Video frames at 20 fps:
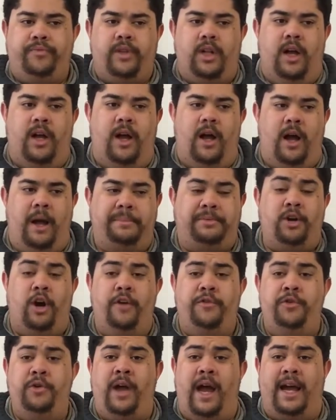I'm sorry
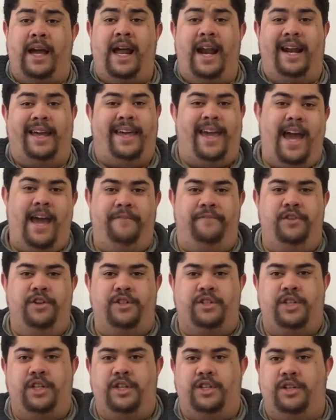if you got kind of
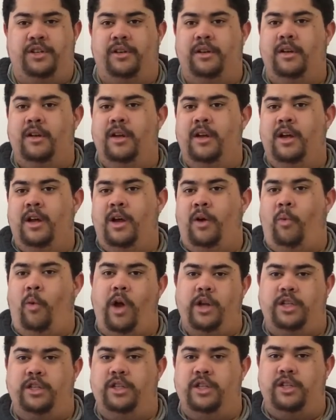catfished into
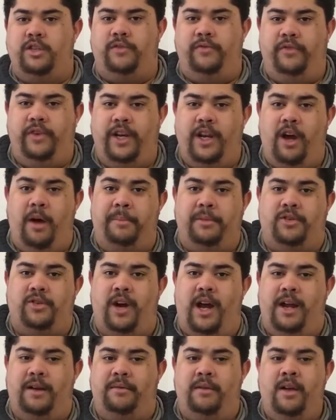watching this video. I'm gonna
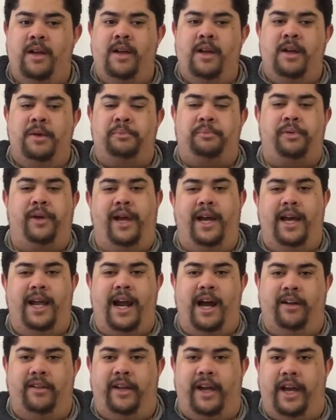try and play it
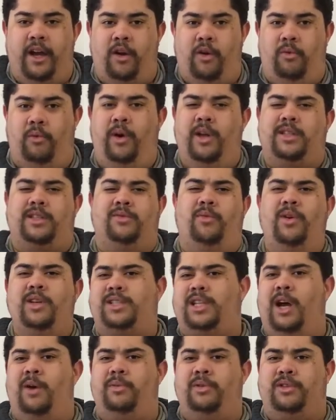out like, what's
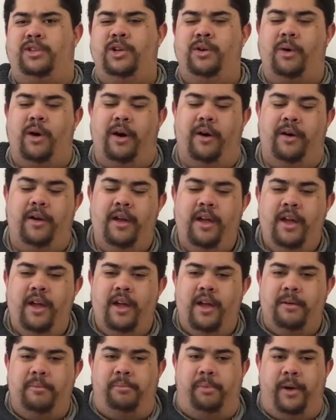up with duo?
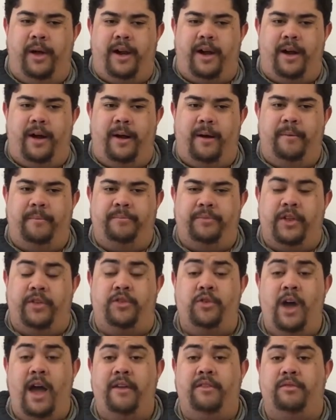But if
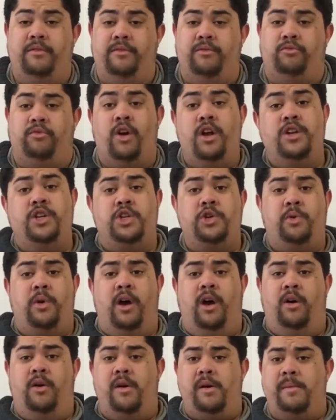you haven't run
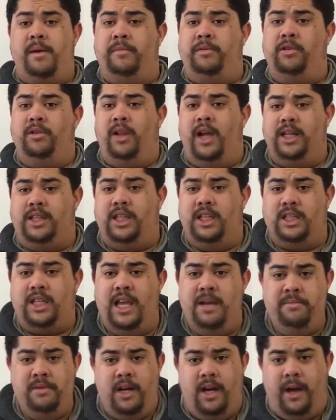duo and maybe you like this,
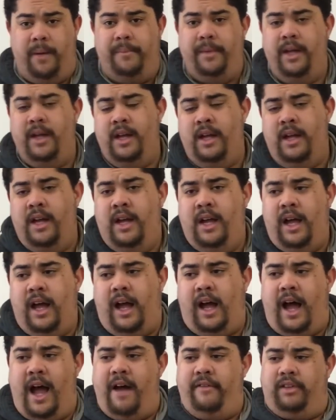hit me up.
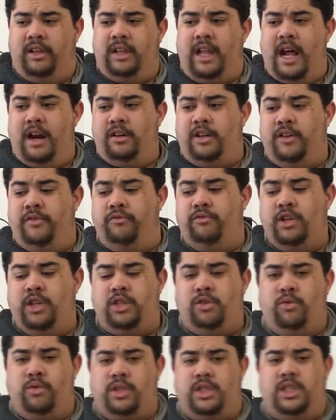I have a lot of different
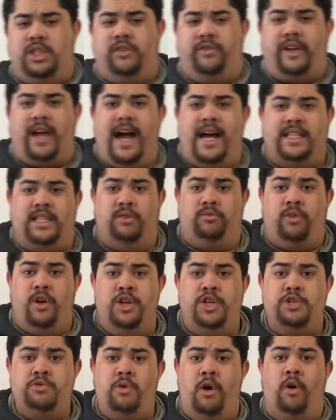resources of guys that run
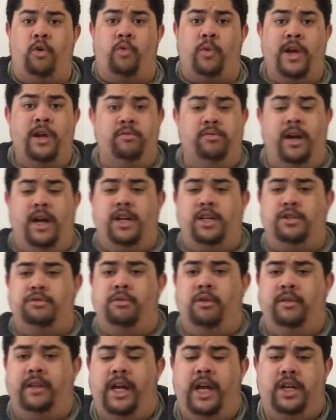duo. We ran
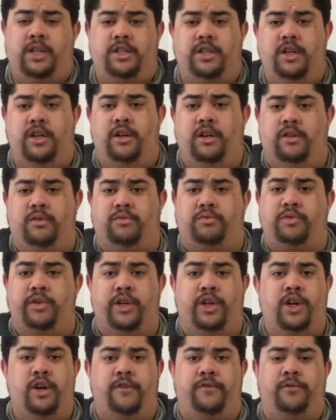duo last year. It was really
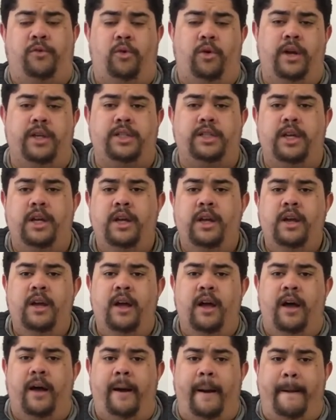good for us.
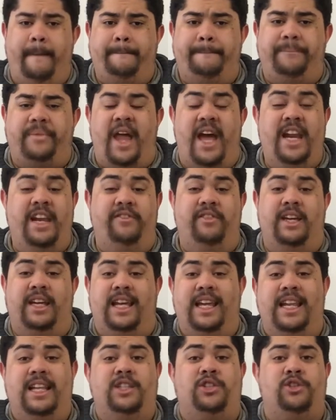I didn't even
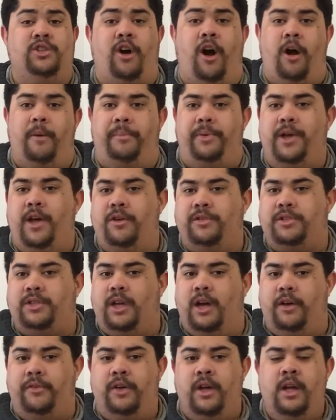get into the RPO
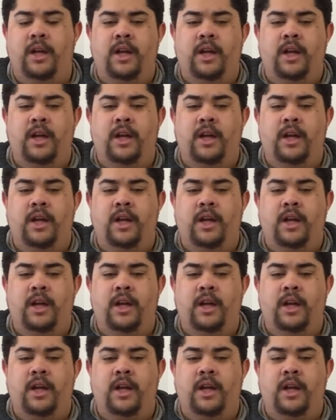stuff.